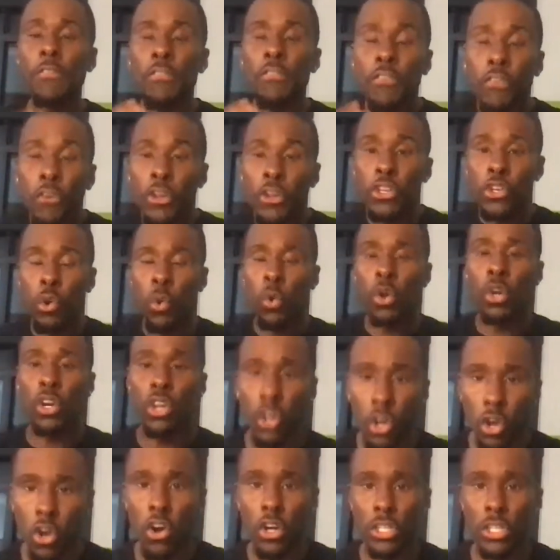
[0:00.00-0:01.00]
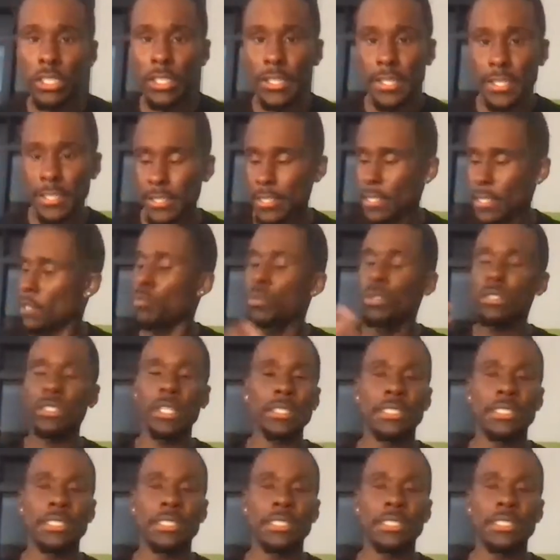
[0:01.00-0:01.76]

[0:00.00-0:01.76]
For your launch. Listen, within